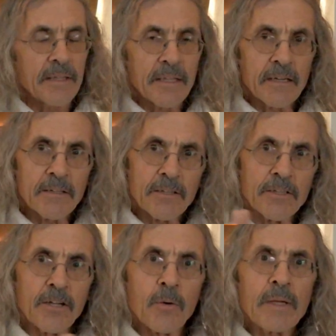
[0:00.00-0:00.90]
there the
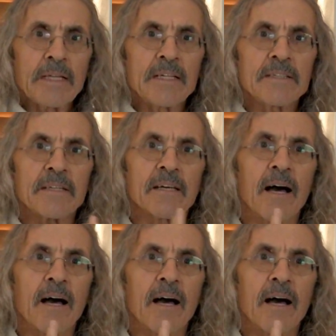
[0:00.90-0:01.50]
knowingness that